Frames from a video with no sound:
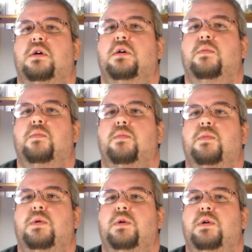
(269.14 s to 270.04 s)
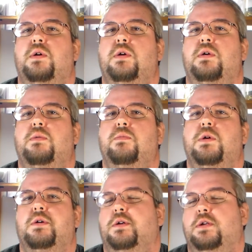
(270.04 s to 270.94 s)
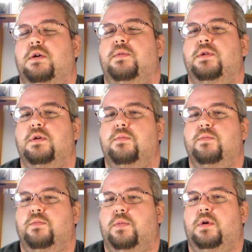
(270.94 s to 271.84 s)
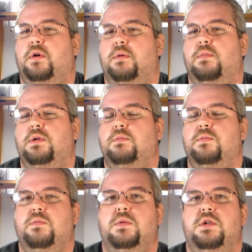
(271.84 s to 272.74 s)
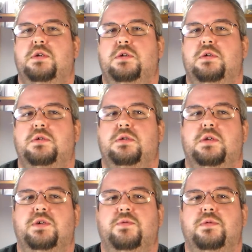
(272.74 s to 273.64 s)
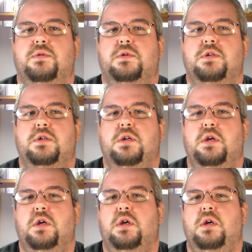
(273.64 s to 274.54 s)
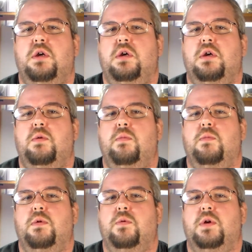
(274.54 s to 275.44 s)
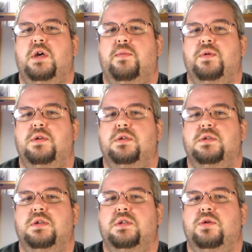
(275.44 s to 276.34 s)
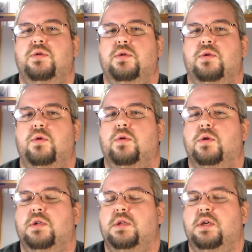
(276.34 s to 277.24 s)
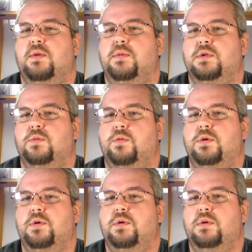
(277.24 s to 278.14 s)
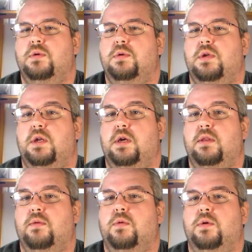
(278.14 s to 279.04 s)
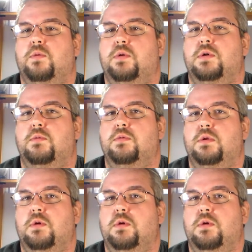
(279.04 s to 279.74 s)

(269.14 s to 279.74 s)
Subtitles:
And I'm a night bird. My schedule is night. But what happened is it took longer to tape this one than I thought it would.